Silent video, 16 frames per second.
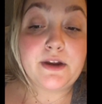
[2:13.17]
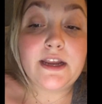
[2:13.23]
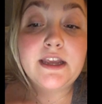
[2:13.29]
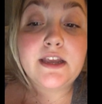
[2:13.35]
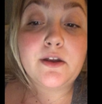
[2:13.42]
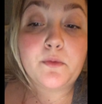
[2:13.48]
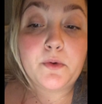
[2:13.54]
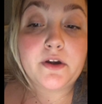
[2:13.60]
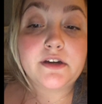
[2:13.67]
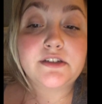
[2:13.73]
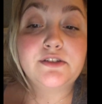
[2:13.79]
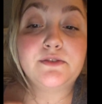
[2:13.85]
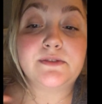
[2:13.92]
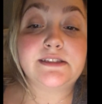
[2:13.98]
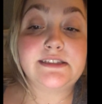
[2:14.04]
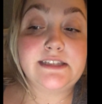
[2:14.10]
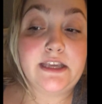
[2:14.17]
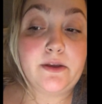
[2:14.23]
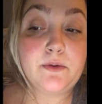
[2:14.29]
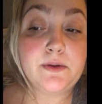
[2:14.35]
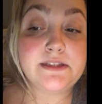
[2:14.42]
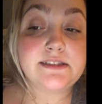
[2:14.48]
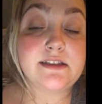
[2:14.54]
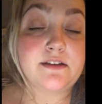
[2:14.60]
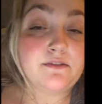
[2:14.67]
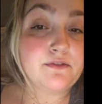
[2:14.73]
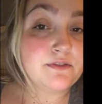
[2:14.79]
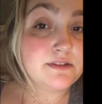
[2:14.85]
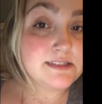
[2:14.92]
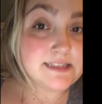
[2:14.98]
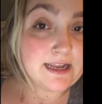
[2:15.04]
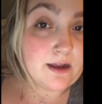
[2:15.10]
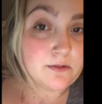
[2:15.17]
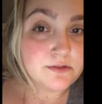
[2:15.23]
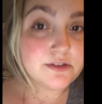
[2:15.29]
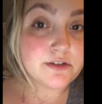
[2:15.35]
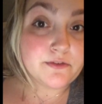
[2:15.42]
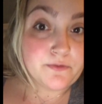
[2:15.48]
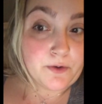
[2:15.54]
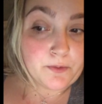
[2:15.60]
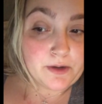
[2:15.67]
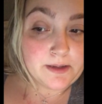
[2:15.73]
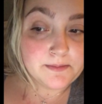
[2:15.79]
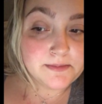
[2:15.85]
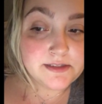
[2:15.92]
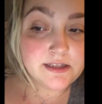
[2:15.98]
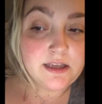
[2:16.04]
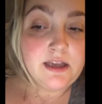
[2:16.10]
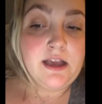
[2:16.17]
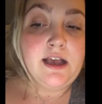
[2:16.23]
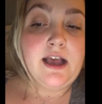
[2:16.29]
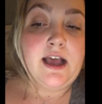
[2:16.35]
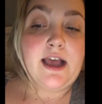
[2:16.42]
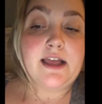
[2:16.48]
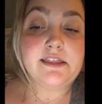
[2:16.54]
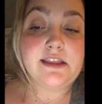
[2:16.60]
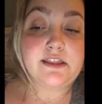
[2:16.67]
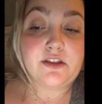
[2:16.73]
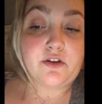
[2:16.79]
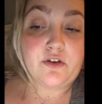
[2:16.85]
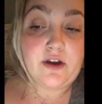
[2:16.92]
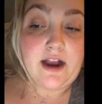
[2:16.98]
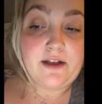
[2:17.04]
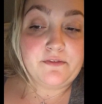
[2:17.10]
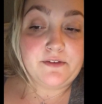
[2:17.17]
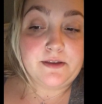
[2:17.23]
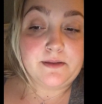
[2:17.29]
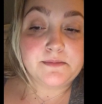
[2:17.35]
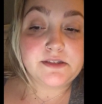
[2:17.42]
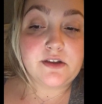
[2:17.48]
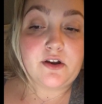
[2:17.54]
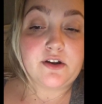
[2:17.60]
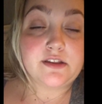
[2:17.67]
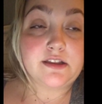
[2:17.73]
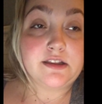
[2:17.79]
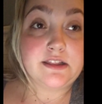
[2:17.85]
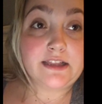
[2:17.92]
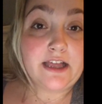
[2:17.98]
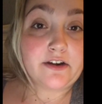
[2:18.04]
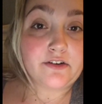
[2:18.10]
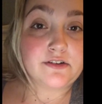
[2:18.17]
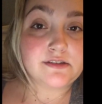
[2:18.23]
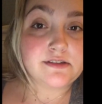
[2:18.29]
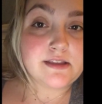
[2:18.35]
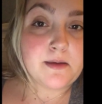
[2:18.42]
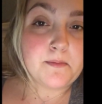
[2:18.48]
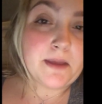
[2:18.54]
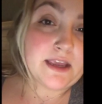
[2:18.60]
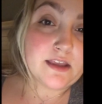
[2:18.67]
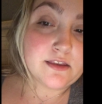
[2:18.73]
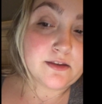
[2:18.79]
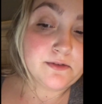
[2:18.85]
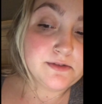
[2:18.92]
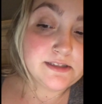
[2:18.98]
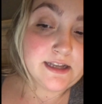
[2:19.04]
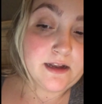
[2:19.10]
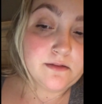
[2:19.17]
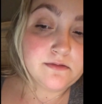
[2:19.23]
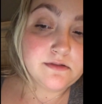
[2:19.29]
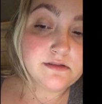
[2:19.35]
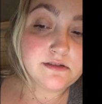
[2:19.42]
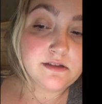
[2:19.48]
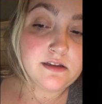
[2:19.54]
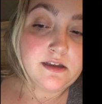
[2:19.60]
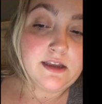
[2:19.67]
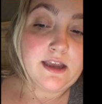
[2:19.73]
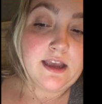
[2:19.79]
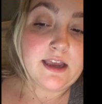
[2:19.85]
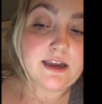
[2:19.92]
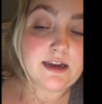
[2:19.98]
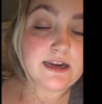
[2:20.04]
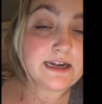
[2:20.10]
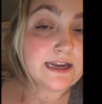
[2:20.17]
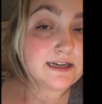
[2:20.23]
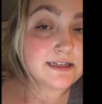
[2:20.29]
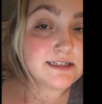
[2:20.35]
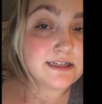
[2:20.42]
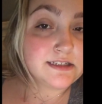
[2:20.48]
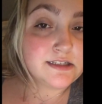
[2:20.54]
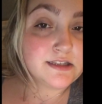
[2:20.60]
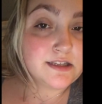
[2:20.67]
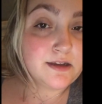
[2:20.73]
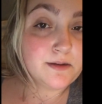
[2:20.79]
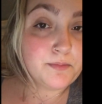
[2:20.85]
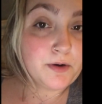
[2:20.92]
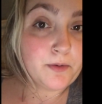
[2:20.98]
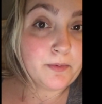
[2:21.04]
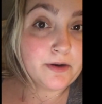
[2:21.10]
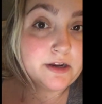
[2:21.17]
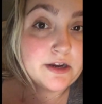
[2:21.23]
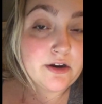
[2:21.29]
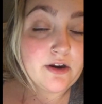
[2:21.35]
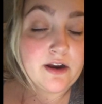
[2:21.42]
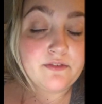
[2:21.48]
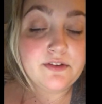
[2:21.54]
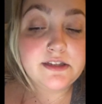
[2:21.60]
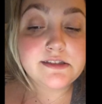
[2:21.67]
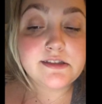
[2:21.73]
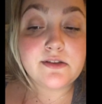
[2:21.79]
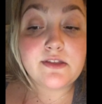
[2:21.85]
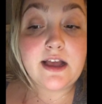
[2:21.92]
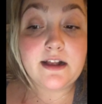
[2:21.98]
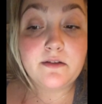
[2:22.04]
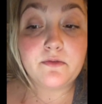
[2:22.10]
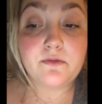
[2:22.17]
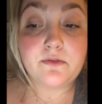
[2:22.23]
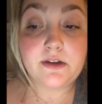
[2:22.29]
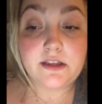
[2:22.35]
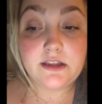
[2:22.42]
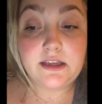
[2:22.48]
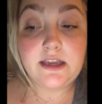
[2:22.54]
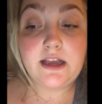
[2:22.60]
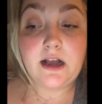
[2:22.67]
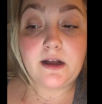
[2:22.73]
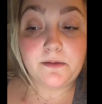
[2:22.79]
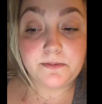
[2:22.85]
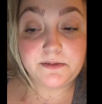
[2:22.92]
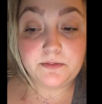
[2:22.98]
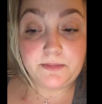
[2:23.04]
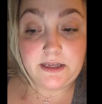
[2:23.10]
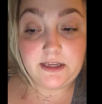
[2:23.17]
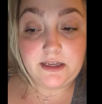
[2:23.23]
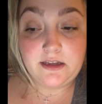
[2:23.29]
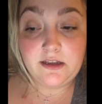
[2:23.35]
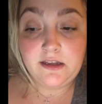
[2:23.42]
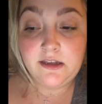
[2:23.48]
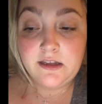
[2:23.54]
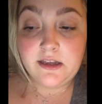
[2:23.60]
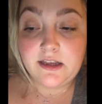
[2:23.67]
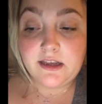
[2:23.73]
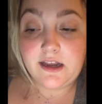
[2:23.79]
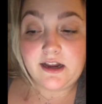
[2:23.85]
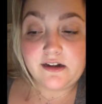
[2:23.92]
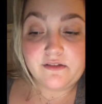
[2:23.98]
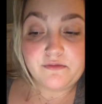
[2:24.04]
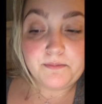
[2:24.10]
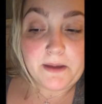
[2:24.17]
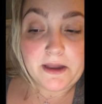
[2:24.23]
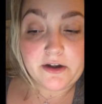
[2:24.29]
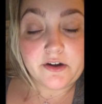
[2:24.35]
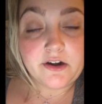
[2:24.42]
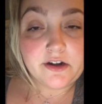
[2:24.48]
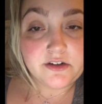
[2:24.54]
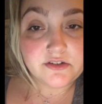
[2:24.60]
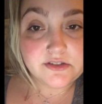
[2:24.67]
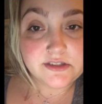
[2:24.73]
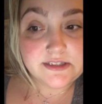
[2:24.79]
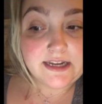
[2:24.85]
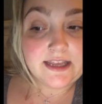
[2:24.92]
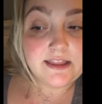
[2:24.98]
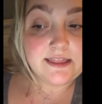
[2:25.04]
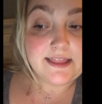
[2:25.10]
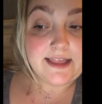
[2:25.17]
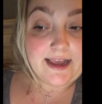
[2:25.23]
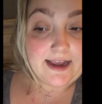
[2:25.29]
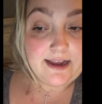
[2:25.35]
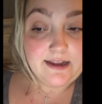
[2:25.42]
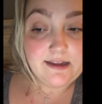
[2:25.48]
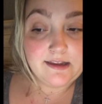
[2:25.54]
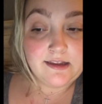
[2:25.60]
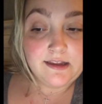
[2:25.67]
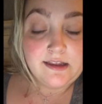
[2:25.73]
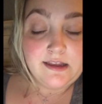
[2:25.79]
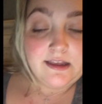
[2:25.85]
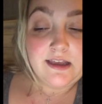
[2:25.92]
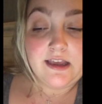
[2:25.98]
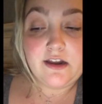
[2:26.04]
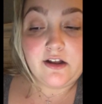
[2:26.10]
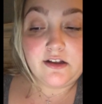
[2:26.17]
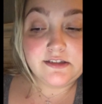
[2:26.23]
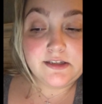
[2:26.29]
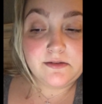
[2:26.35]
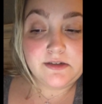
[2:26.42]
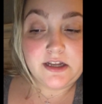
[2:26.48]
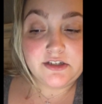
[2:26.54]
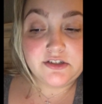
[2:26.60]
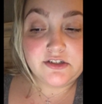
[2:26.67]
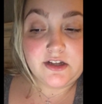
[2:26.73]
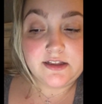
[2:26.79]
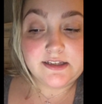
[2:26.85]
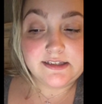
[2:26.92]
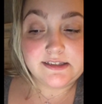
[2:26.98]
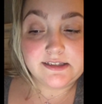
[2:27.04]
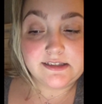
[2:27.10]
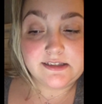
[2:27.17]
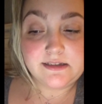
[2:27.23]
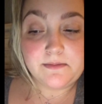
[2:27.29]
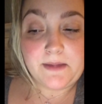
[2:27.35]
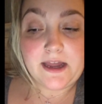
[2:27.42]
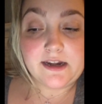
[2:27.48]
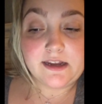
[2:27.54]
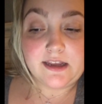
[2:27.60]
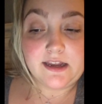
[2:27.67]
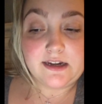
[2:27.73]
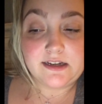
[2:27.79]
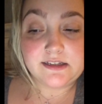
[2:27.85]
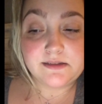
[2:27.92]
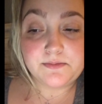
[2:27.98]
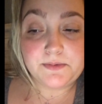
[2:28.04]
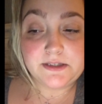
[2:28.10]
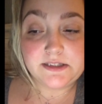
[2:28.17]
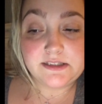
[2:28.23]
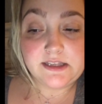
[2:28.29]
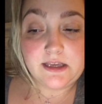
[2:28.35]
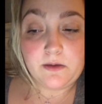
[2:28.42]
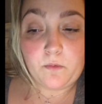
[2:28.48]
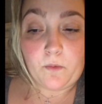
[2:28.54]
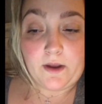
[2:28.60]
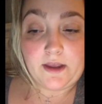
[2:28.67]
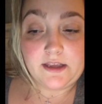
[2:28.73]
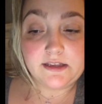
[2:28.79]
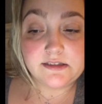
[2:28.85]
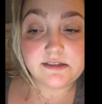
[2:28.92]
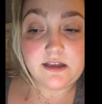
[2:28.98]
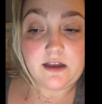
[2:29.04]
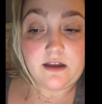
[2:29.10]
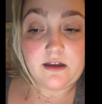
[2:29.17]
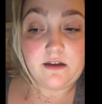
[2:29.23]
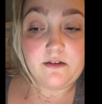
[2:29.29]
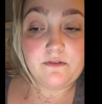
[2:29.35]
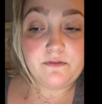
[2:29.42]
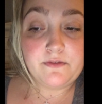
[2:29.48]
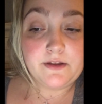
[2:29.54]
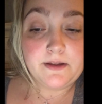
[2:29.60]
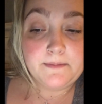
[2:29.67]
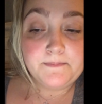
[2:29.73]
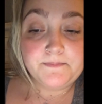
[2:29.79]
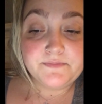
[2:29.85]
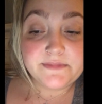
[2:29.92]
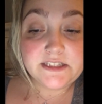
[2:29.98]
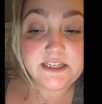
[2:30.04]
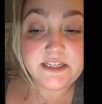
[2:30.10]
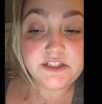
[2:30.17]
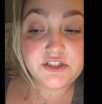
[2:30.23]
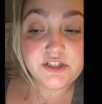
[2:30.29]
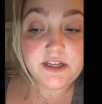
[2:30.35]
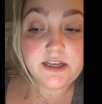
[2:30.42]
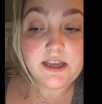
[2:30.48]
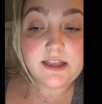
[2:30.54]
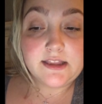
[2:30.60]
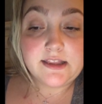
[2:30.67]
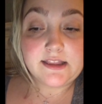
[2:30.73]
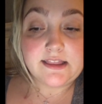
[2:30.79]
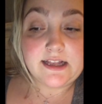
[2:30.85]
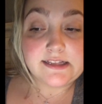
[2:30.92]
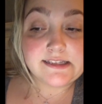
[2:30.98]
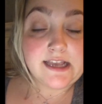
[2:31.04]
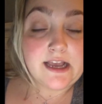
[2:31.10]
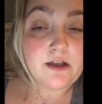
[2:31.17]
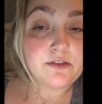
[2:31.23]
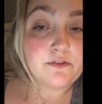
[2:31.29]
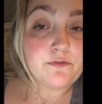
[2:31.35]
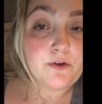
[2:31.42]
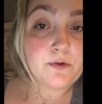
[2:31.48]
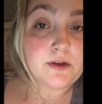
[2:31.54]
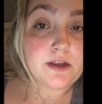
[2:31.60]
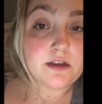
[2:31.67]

word into its sequence of sounds or phonemes, and then the graphemes are the letters that make those sounds and connecting to the appropriate grapheme. So that really helped me kind of better understand that. It also touched on the systematic and explicit ways of teaching, and that's how the phonics